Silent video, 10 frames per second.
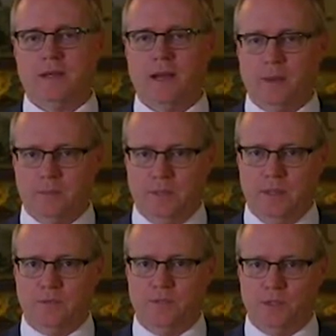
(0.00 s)

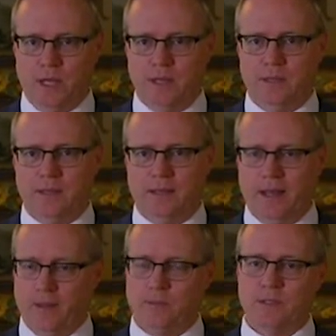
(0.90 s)
copy of John
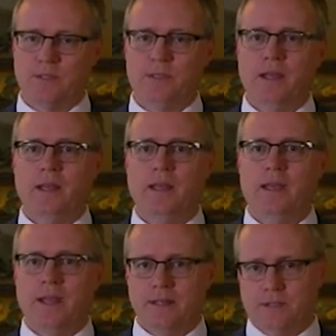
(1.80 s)
Calvin's
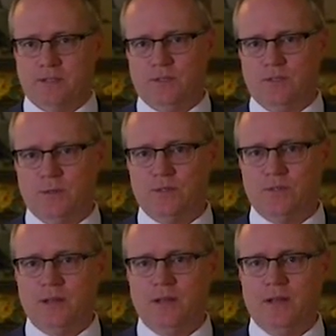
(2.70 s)

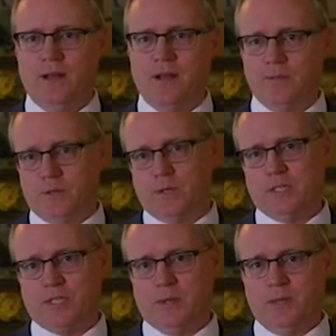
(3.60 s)
Institutes of the
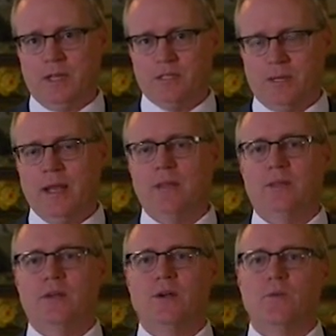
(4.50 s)
Christian Religion.
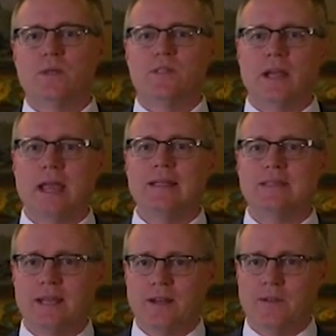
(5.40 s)
The year was
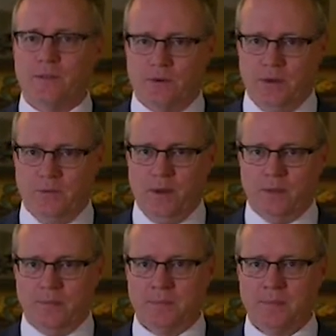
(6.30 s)

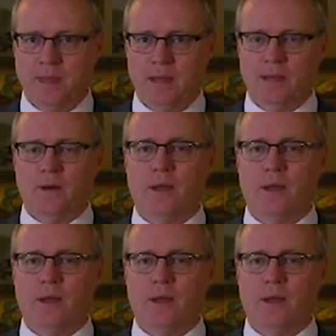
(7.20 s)
1831. Now,